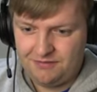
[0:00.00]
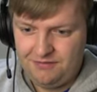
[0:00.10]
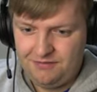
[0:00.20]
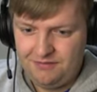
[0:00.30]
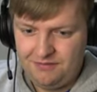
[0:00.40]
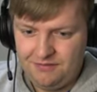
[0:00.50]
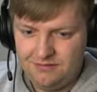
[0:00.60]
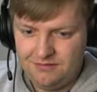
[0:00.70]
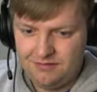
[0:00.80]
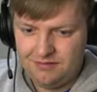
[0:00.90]

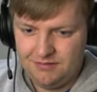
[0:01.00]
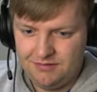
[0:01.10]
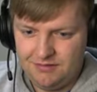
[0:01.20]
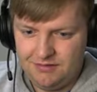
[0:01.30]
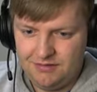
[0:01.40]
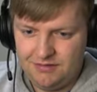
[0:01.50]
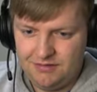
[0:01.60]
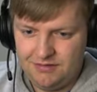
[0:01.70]
Nothing is said.